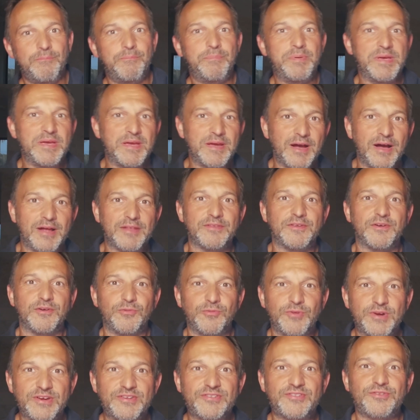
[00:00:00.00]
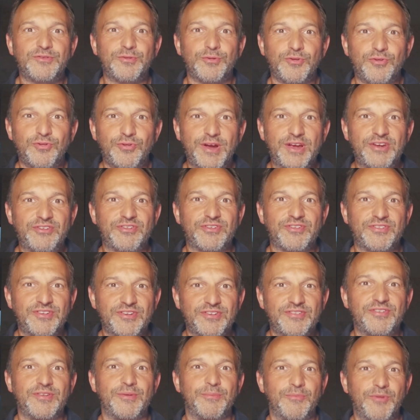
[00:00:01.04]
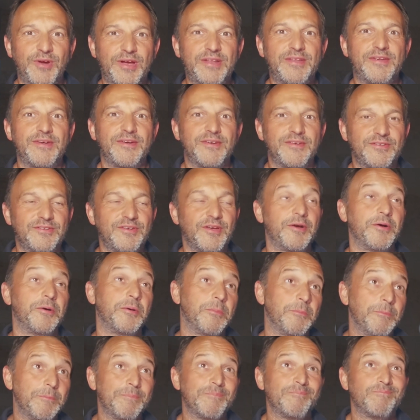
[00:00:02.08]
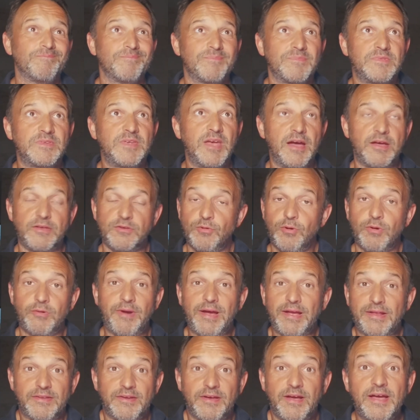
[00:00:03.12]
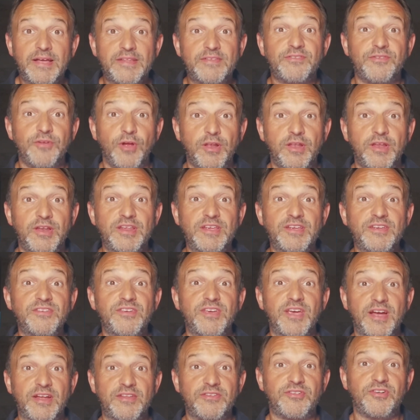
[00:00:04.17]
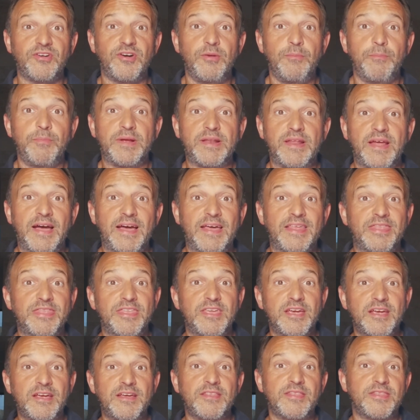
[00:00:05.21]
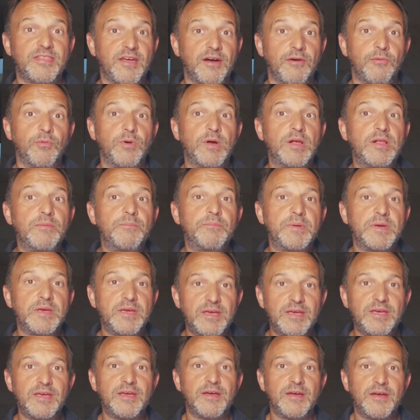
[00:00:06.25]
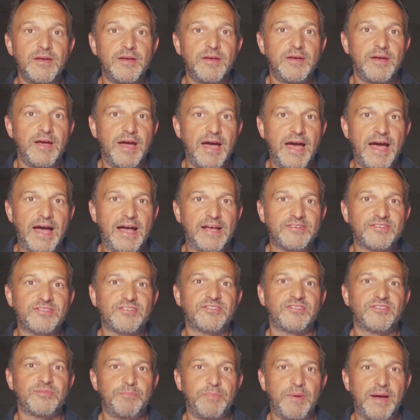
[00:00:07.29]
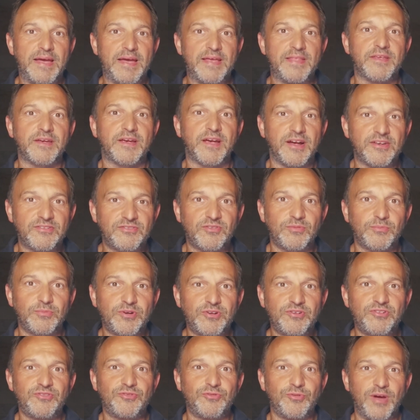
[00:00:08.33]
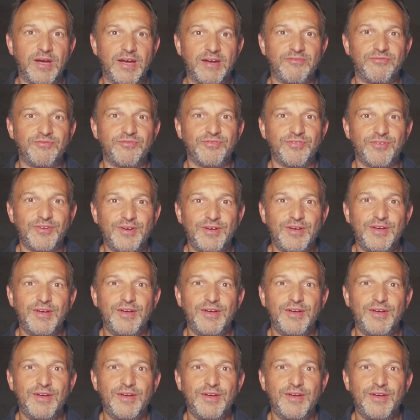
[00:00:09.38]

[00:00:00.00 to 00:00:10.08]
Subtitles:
being under risk to crash a system, right? So yeah, you're right. It's not an easy answer, but I think there will be asks by the customers to have